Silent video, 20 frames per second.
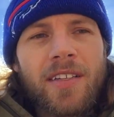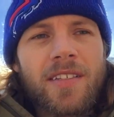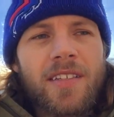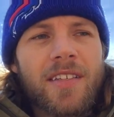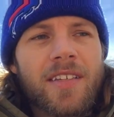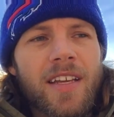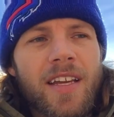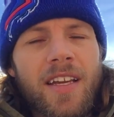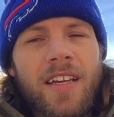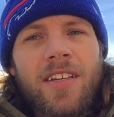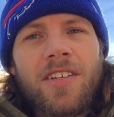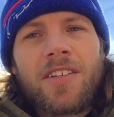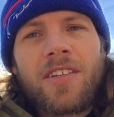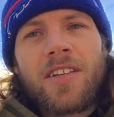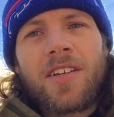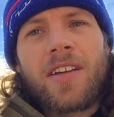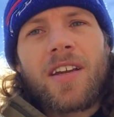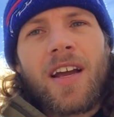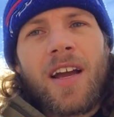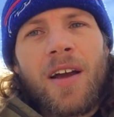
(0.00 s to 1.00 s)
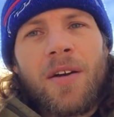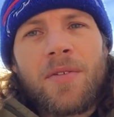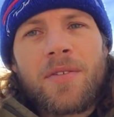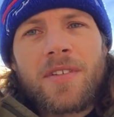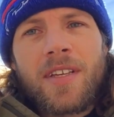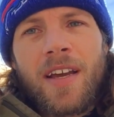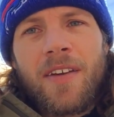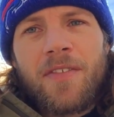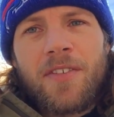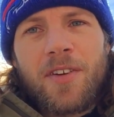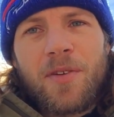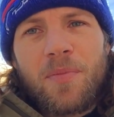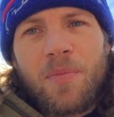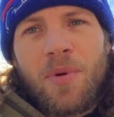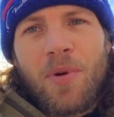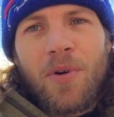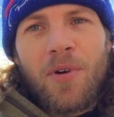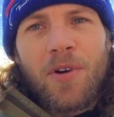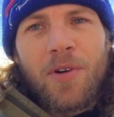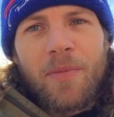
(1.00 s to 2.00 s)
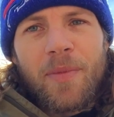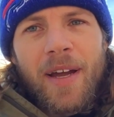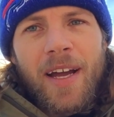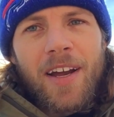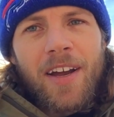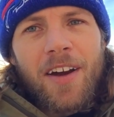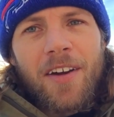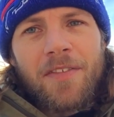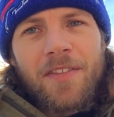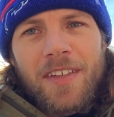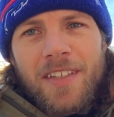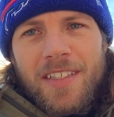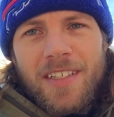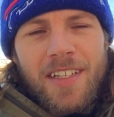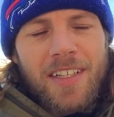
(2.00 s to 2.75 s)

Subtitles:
And today I was having to pull her back off this